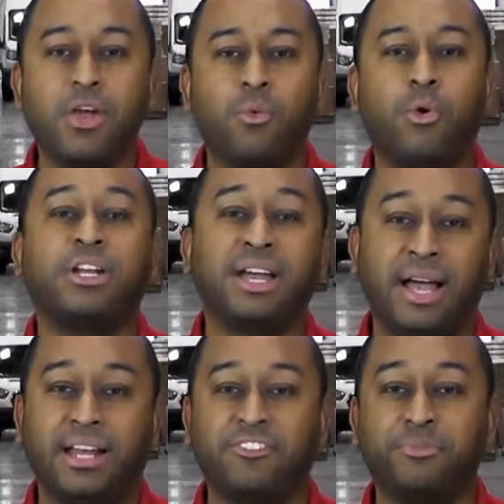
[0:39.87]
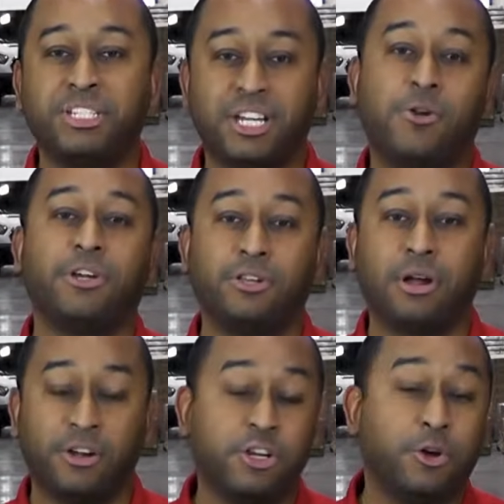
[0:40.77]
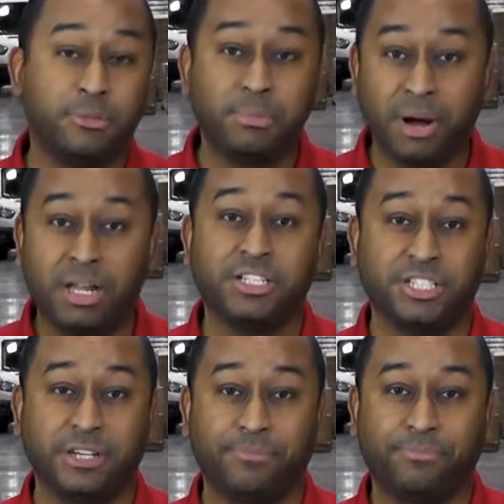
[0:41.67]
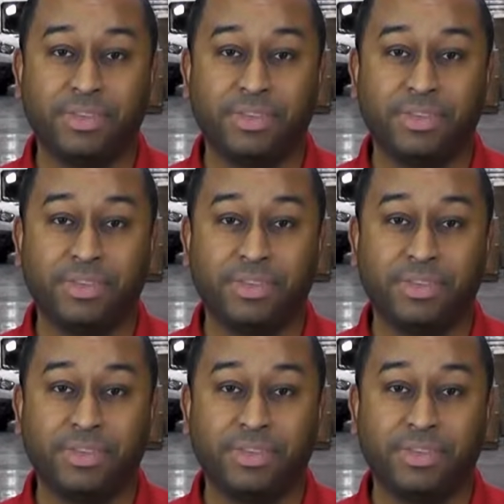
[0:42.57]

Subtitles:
What kind of material are you going to be polishing?